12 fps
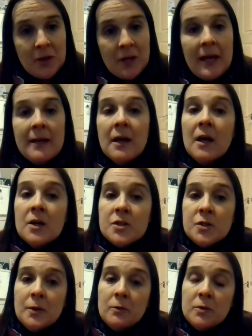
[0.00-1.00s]
Okay,
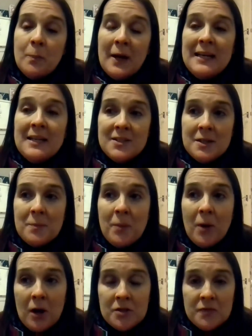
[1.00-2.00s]
so it was based in a
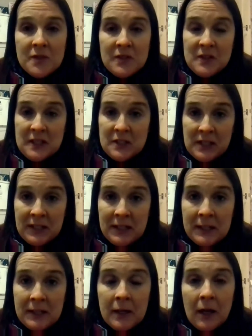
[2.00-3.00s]
part of the
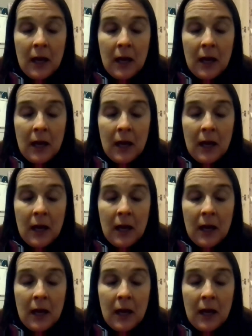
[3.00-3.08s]
city